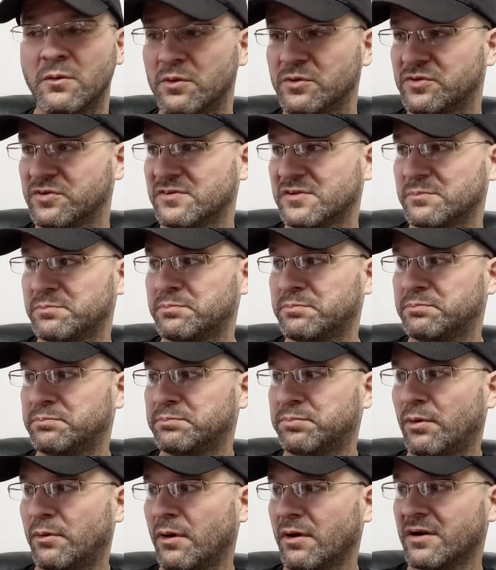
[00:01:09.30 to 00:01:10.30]
which is a
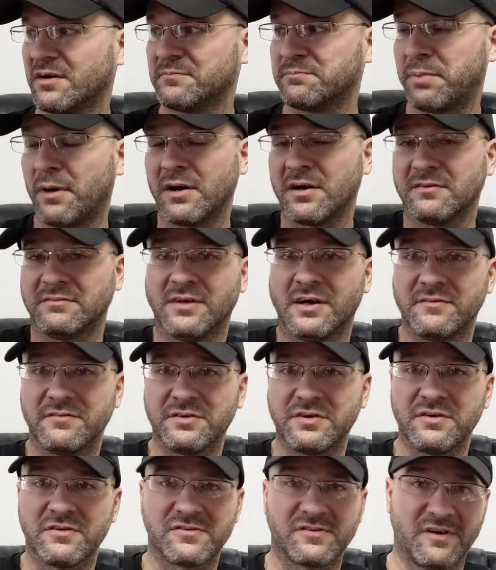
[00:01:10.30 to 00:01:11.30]
part part of
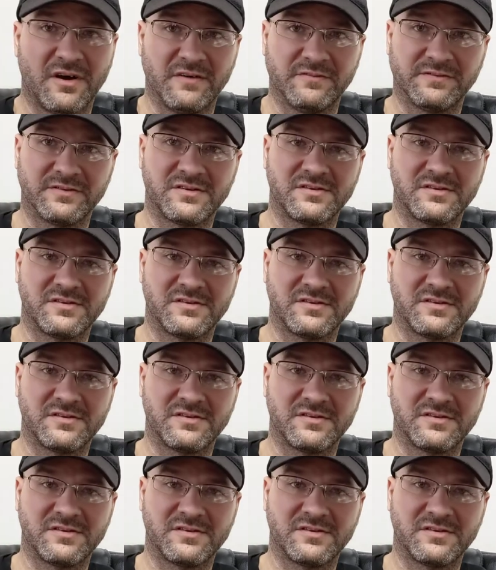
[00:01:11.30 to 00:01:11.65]
loving yourself.